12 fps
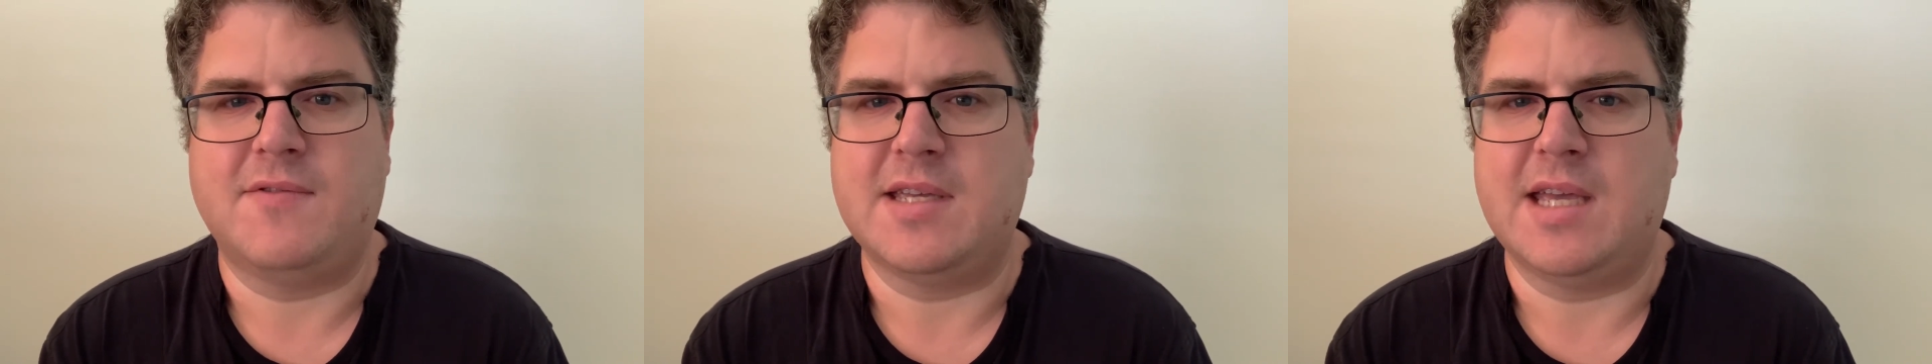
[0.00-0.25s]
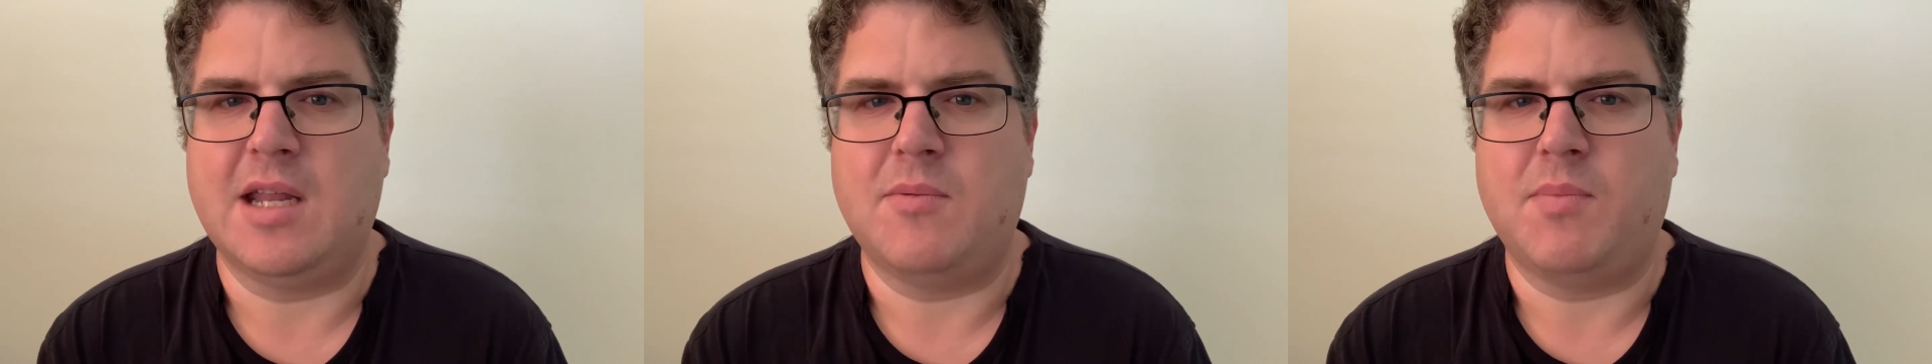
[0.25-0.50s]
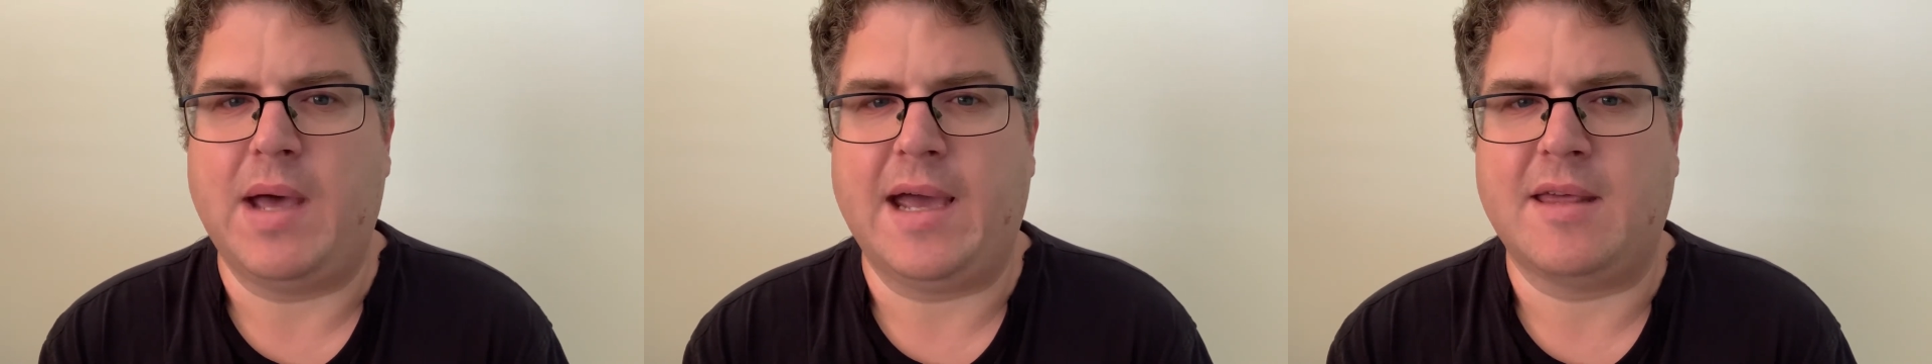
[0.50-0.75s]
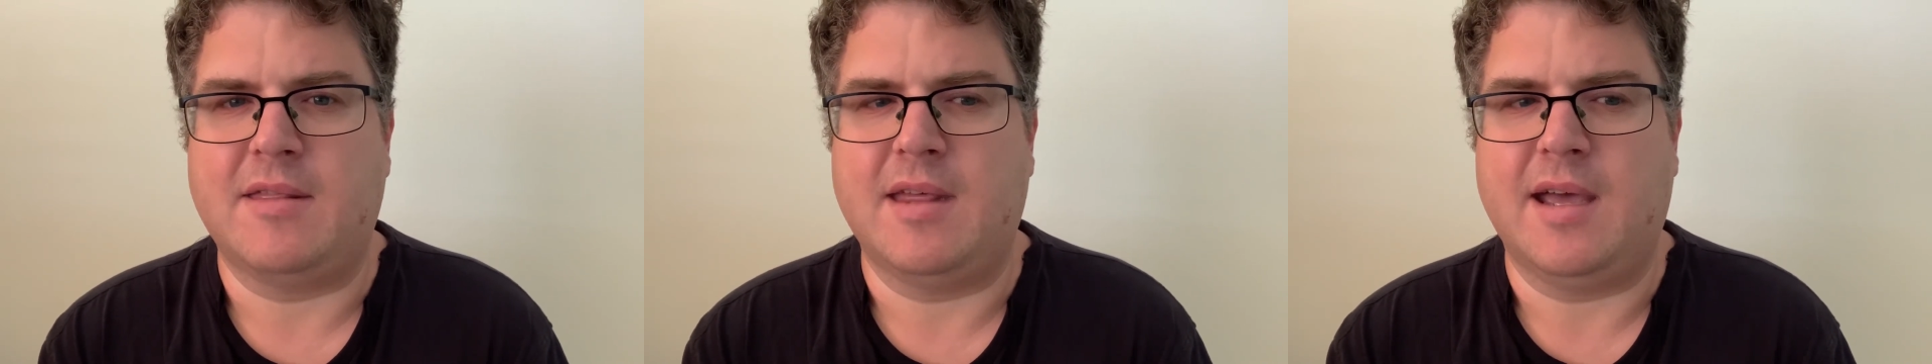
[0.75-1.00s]
to get
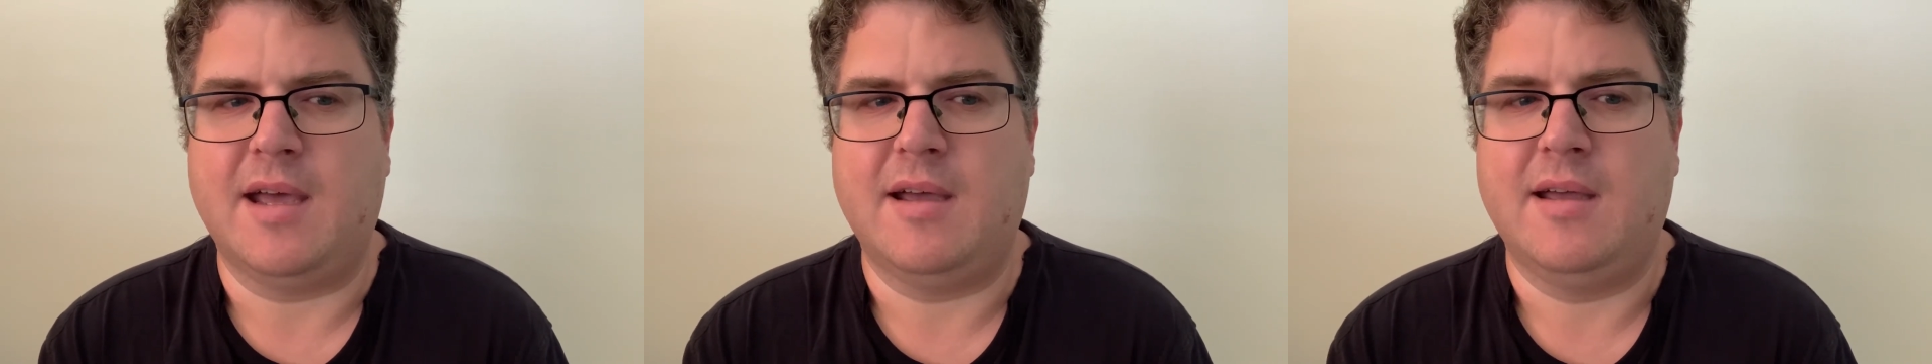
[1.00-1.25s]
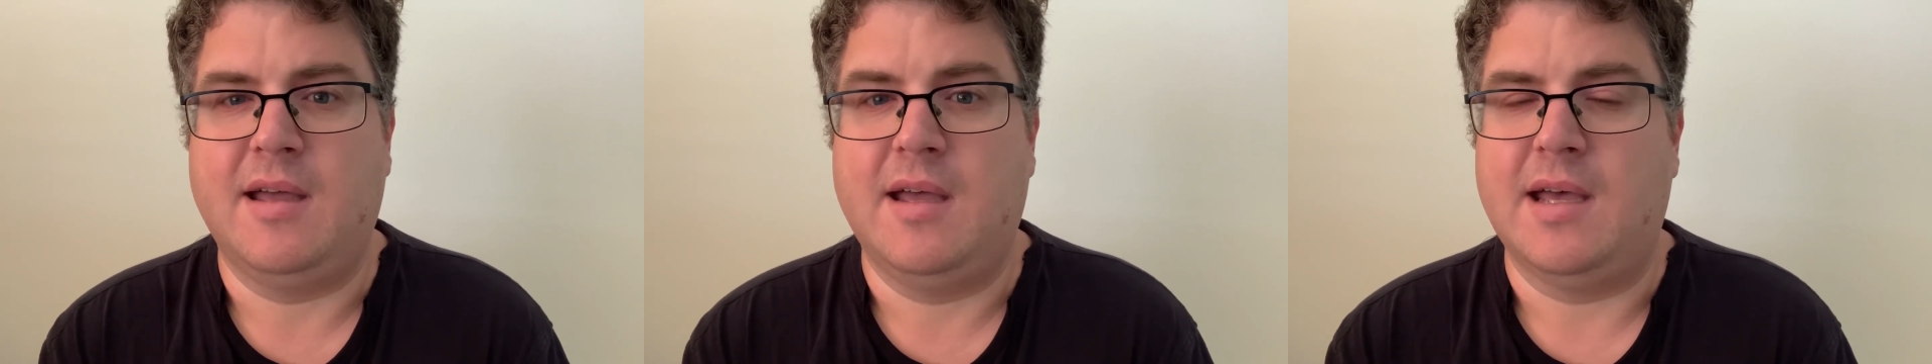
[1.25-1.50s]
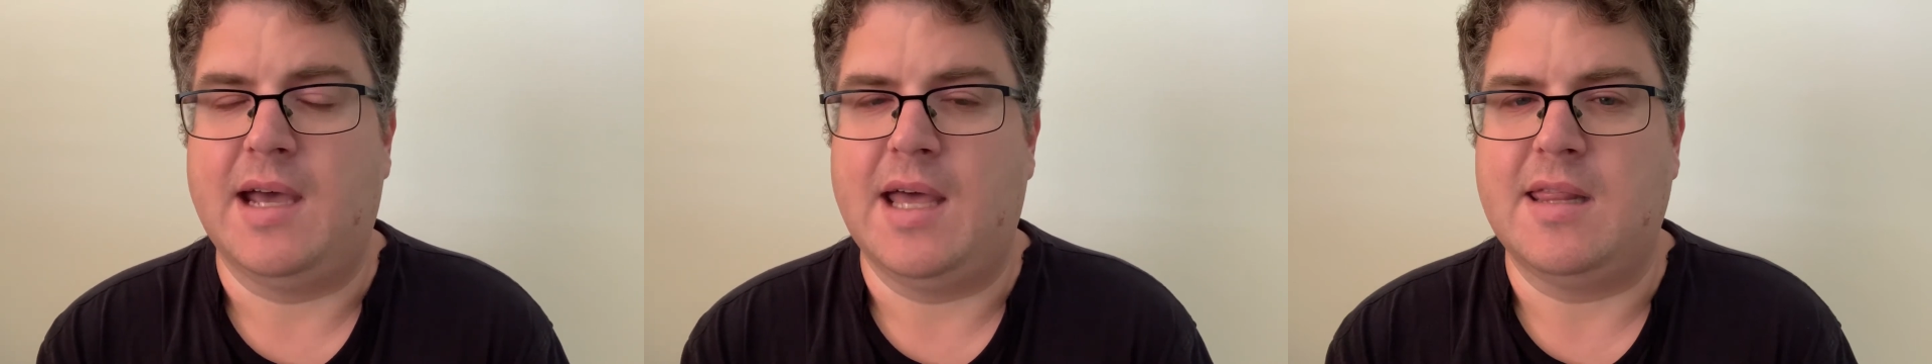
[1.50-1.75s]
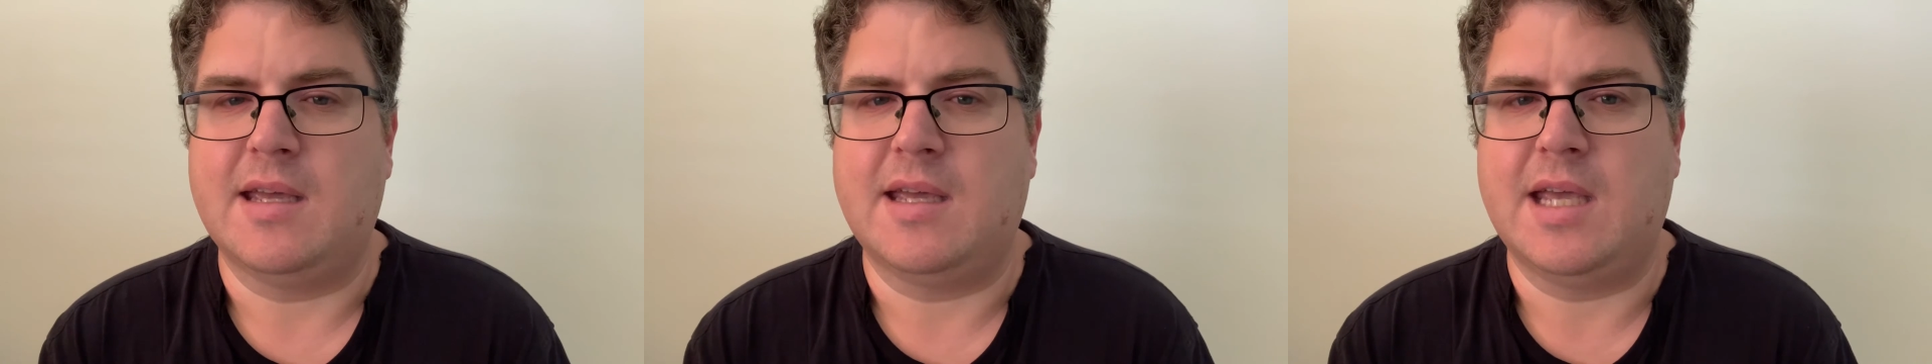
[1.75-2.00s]
back there and
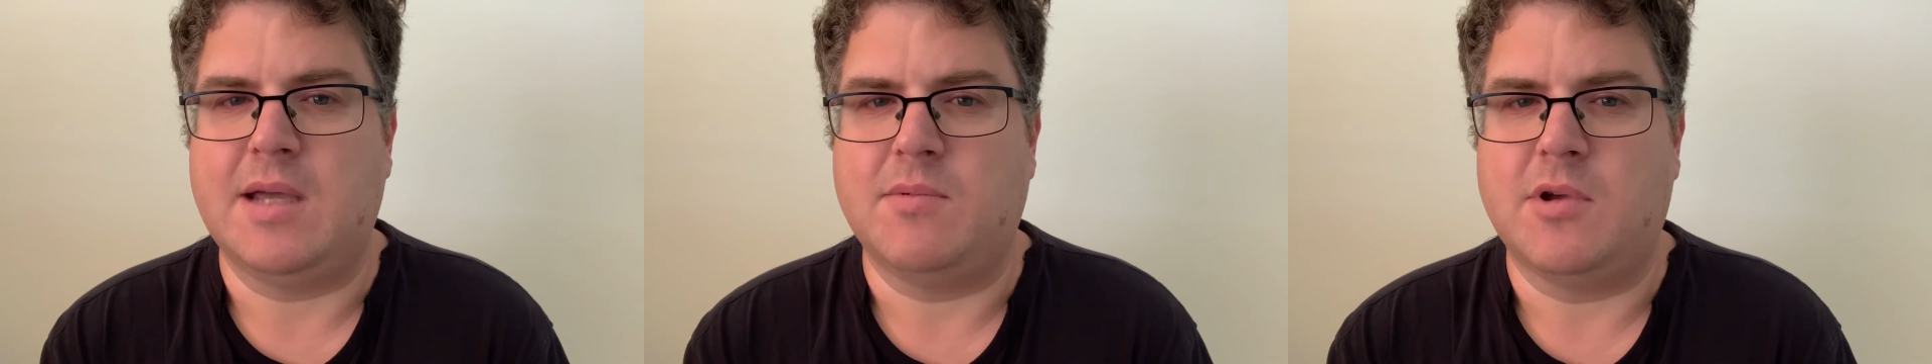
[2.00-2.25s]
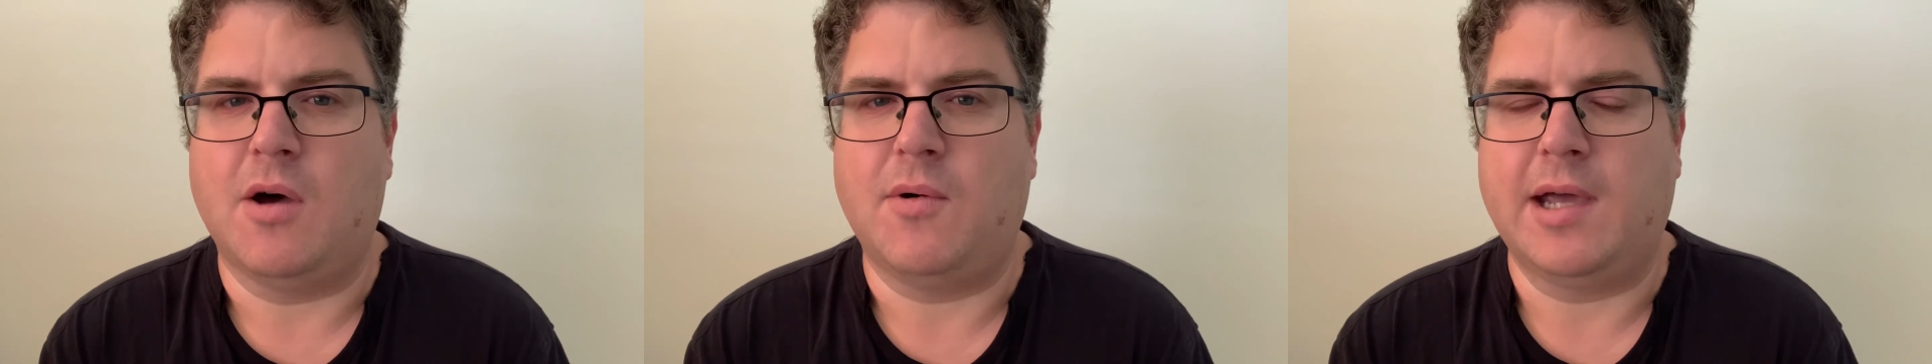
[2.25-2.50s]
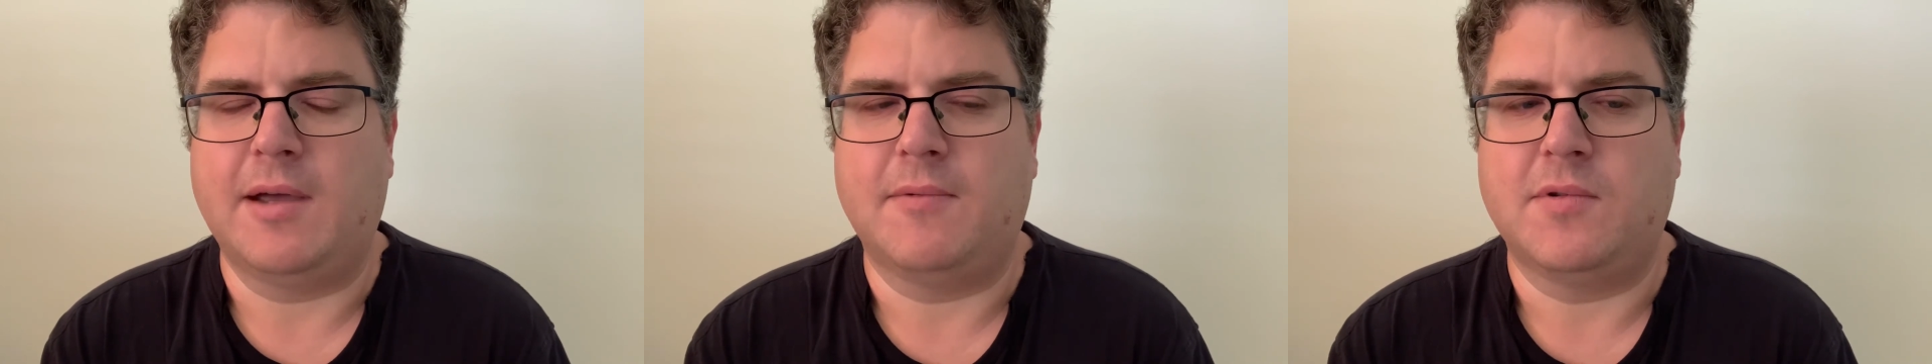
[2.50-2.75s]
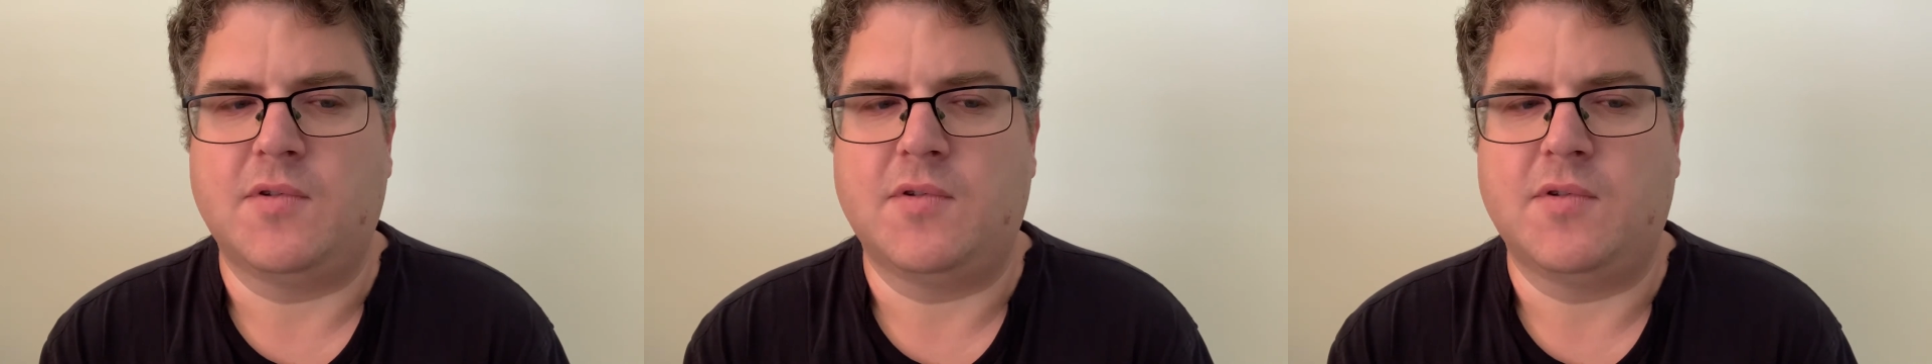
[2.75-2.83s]
then keep going.